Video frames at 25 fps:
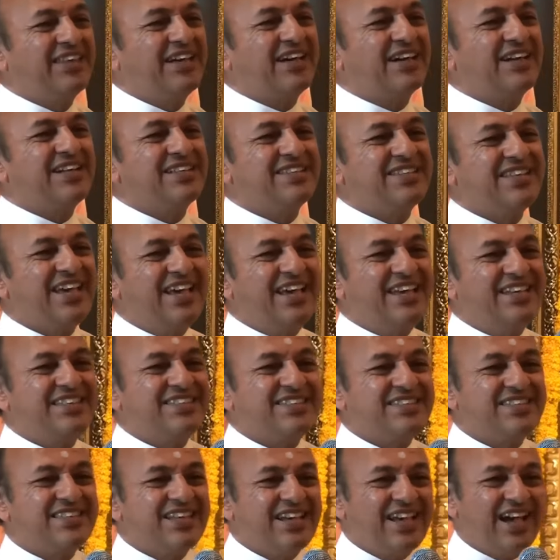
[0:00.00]
there and
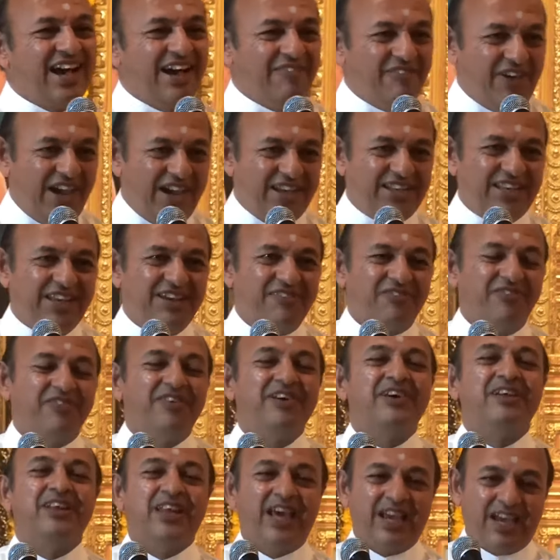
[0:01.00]
says, waiting
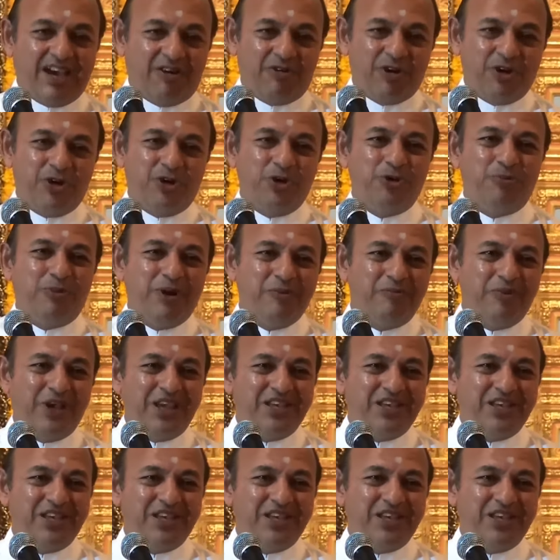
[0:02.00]
like our human